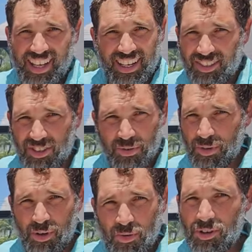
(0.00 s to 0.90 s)
And it's just
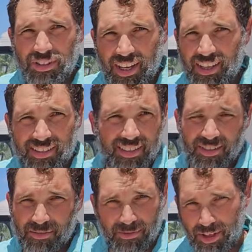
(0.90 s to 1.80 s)
real world tests,
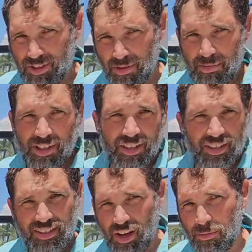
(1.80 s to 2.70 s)
friction
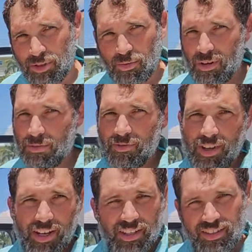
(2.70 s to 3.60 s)
abilities, how much wear it
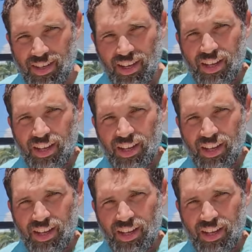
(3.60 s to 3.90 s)
provides,